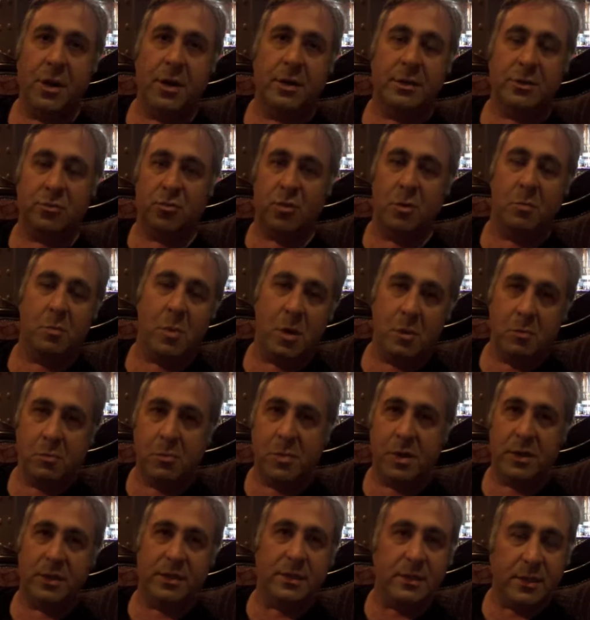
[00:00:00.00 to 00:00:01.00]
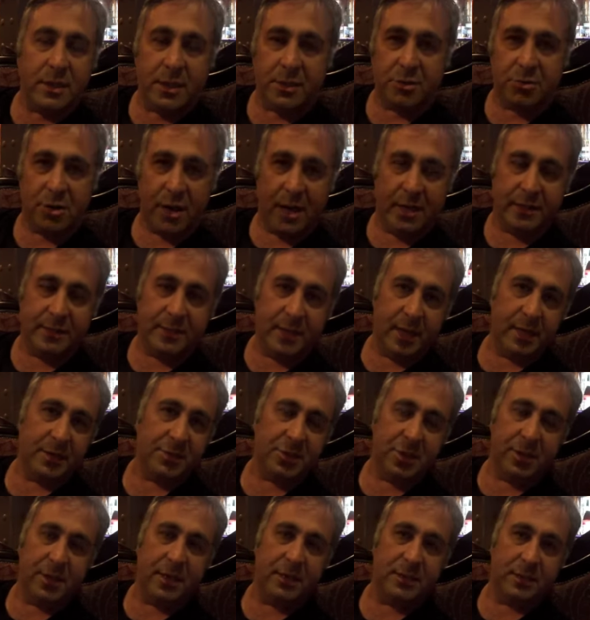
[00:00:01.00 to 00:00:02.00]
does, remembers the
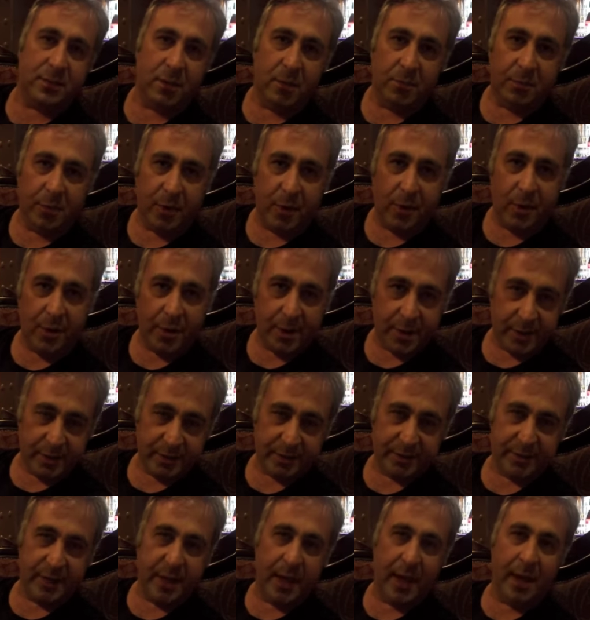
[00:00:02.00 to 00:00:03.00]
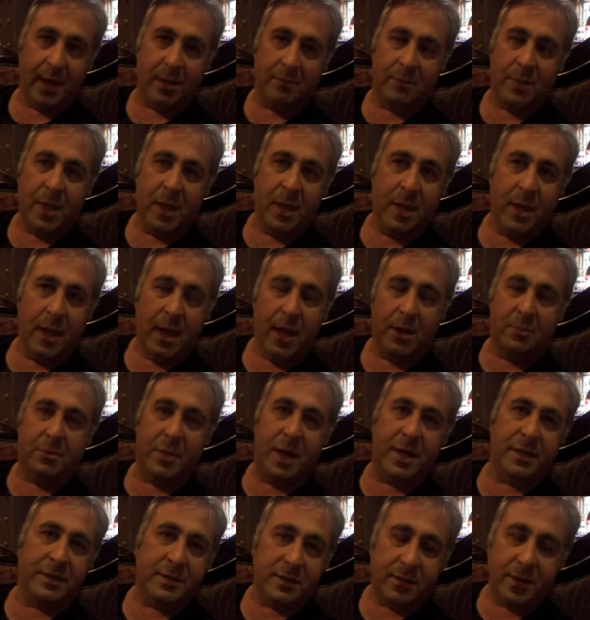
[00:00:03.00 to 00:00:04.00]
transaction as supplier's name, and
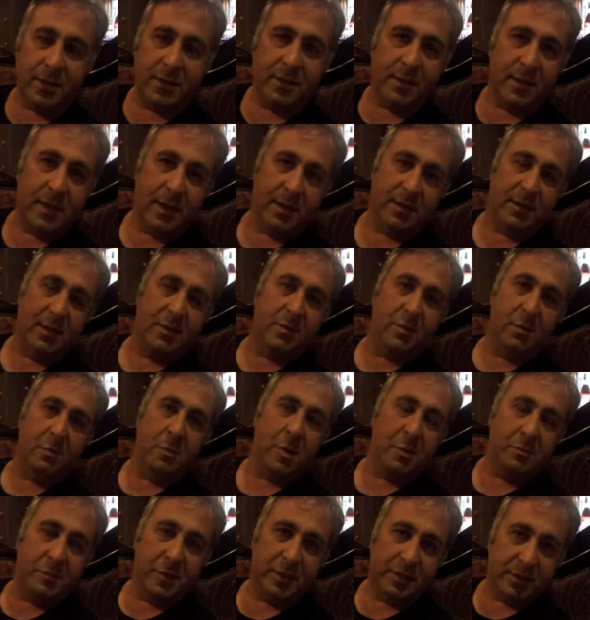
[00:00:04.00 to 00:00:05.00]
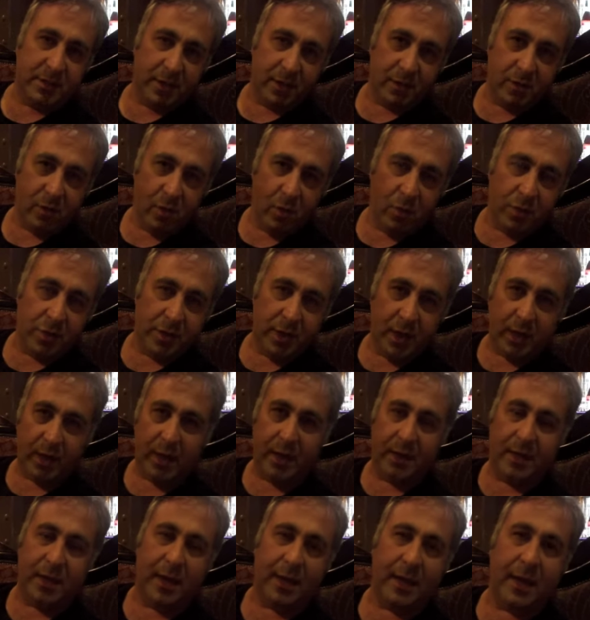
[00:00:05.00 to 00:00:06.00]
based on that it remembers the
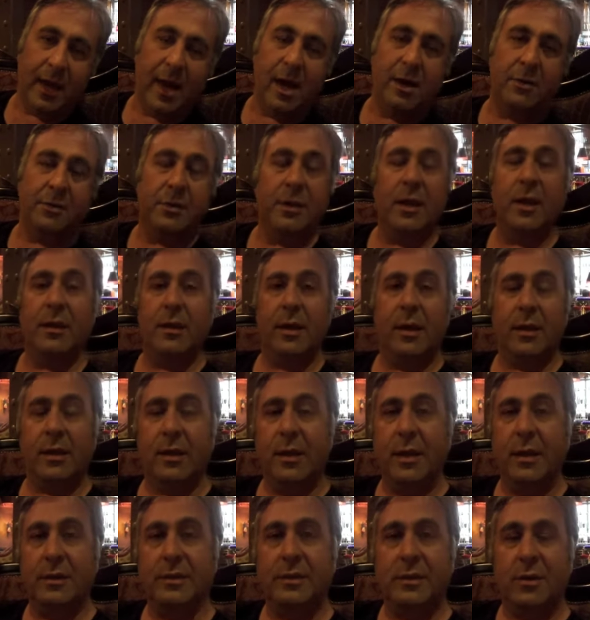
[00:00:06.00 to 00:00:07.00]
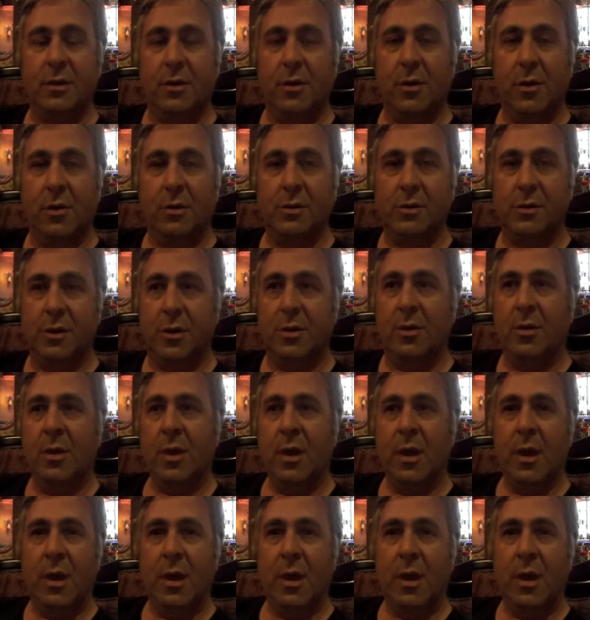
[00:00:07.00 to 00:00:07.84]
coding and the account that it needs to go to.